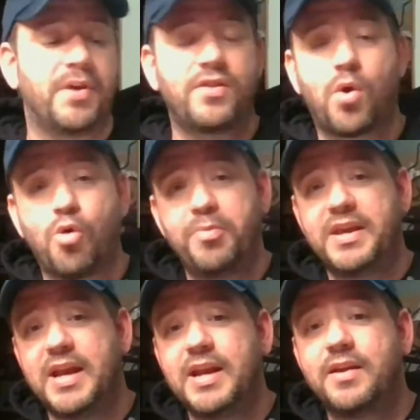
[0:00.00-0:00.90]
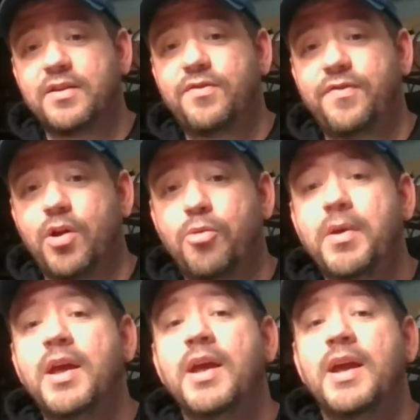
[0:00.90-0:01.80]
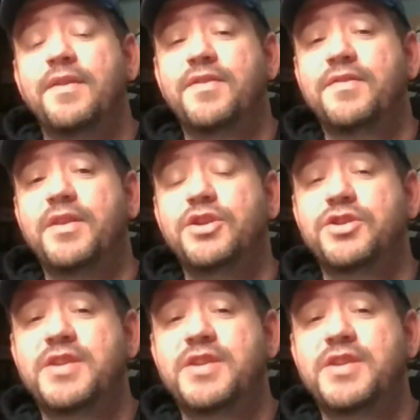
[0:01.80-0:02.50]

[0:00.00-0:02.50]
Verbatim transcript: But the whole beginning of this film is this ninja